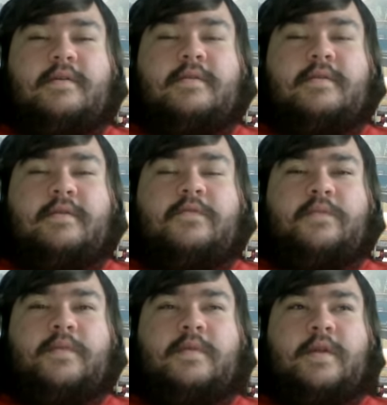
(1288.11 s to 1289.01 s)
To sort
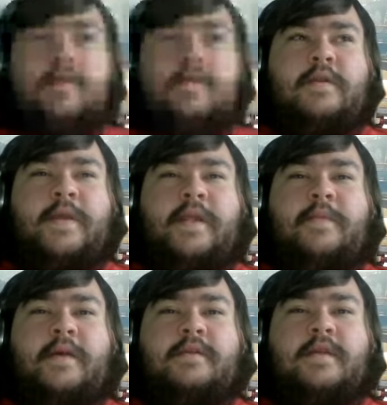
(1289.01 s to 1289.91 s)
of to beat the
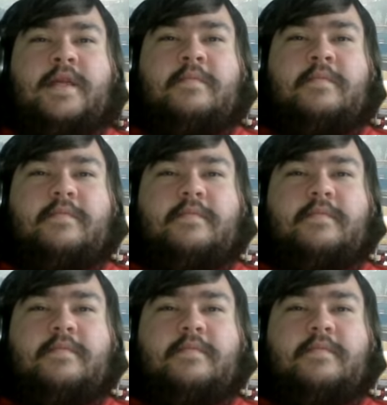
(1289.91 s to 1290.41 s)
best team